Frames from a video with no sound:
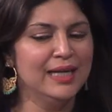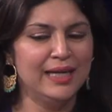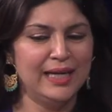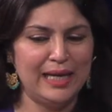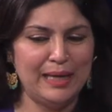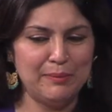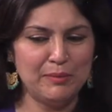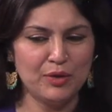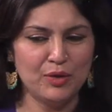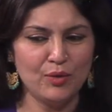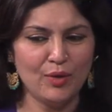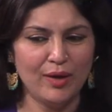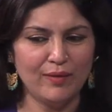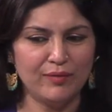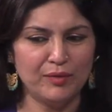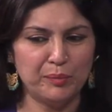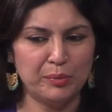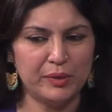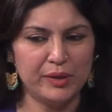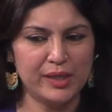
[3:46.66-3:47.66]
Amy, you have
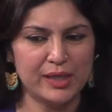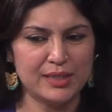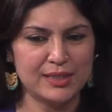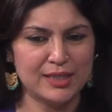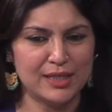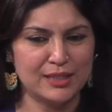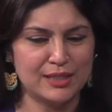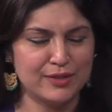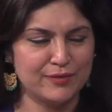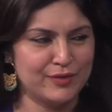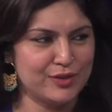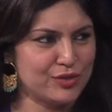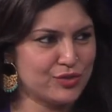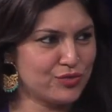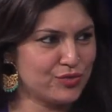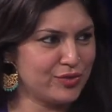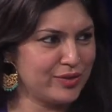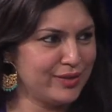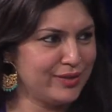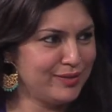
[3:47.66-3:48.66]
a pretty extensive
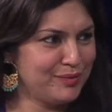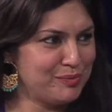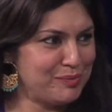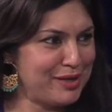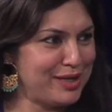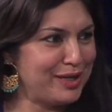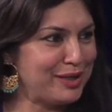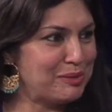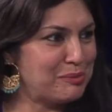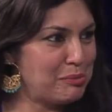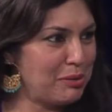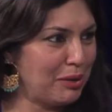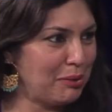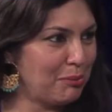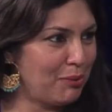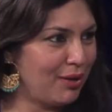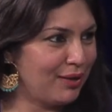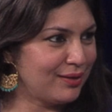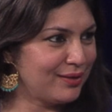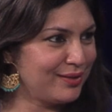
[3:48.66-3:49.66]
history being in
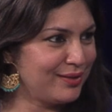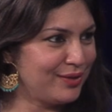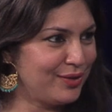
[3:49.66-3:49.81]
Belmont.